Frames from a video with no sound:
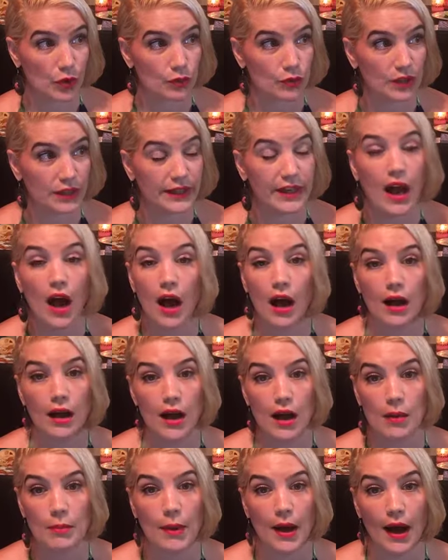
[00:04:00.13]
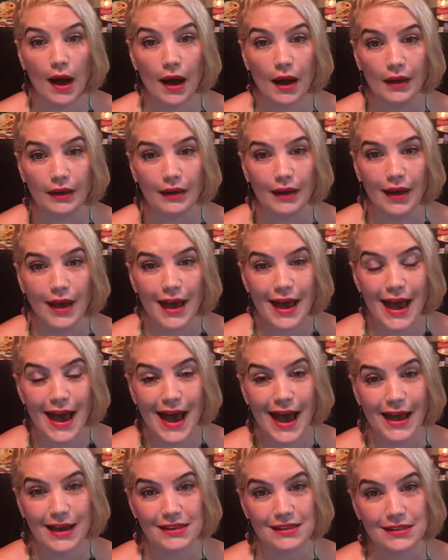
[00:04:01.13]
really hung up on
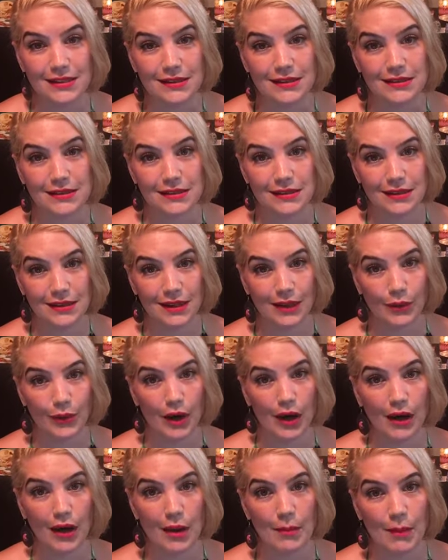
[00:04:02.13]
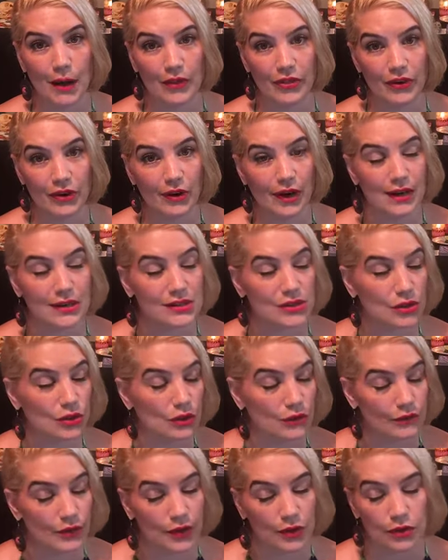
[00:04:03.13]
exes. They were hung up on their
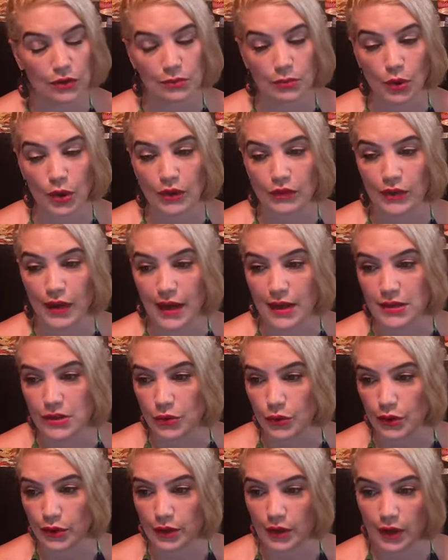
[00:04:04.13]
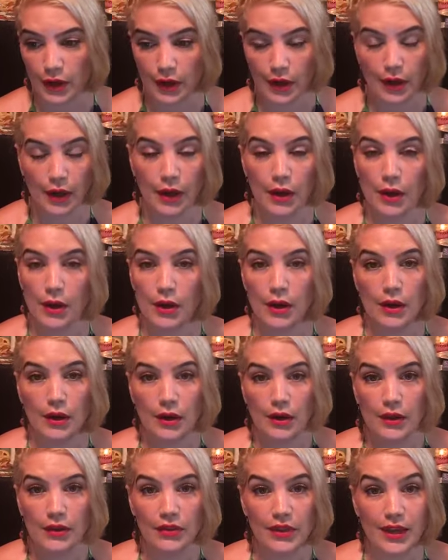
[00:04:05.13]
ex-girlfriend or boyfriend or
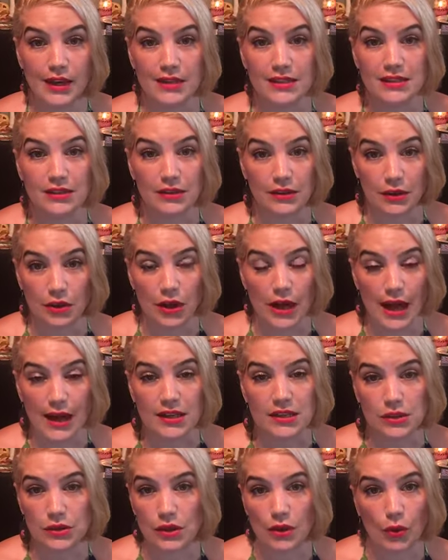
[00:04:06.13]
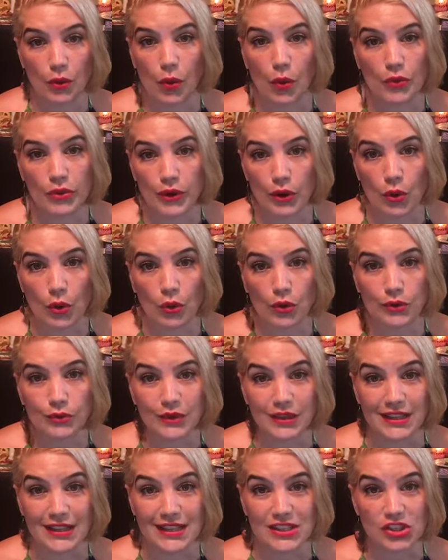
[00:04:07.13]
things, their ex, their, their old
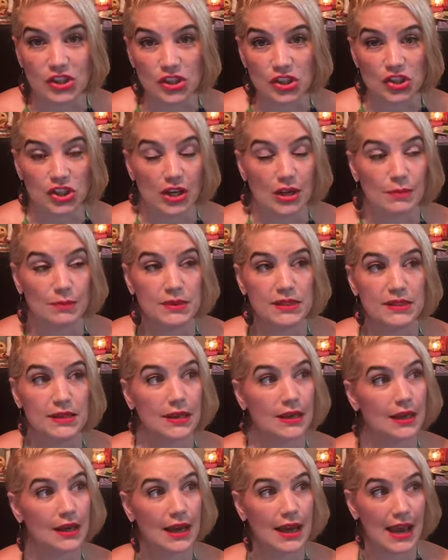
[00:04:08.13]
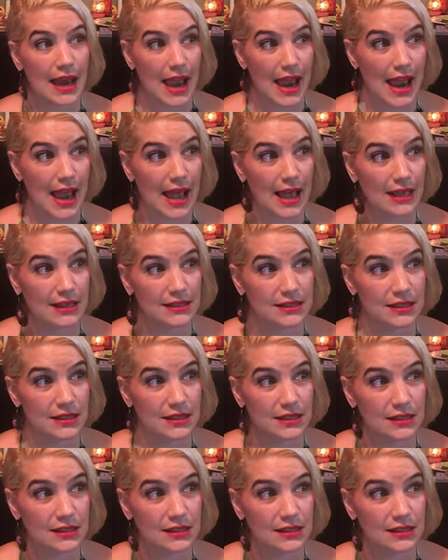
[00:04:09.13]
relationships. And